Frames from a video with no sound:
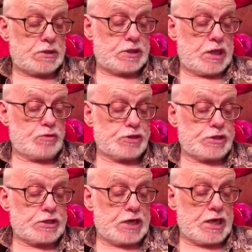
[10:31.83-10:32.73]
There was a
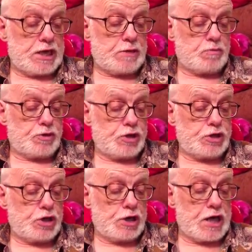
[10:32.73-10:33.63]
time when the
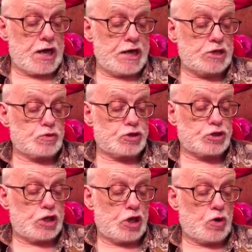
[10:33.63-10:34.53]
young eyes were
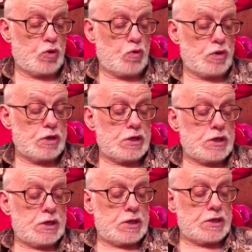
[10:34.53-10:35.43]
slow,
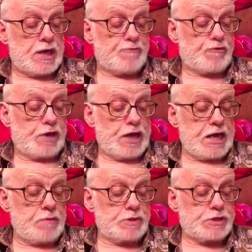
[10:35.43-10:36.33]
their
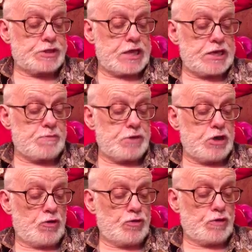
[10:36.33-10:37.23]
flame steady
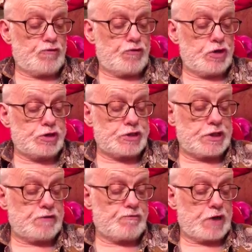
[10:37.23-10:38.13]
beyond the
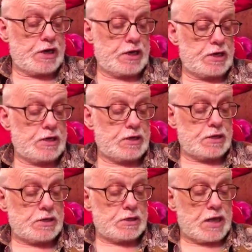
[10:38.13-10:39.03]
firstling fire.
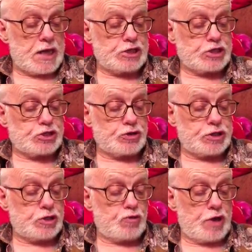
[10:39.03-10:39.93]
I stood
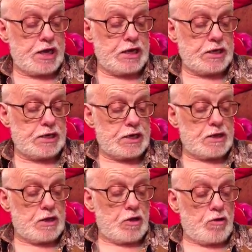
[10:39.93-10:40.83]
in the rain,
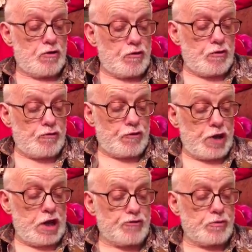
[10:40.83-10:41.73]

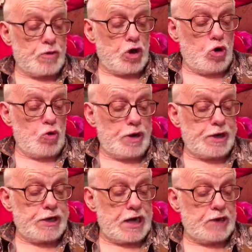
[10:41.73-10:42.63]
far from home at
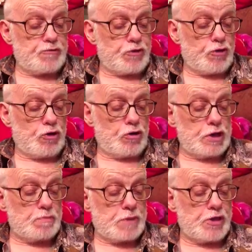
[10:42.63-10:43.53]
nightfall
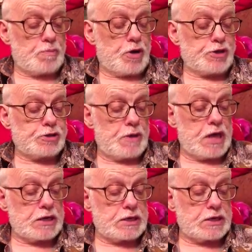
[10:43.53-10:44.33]
by the Potomac.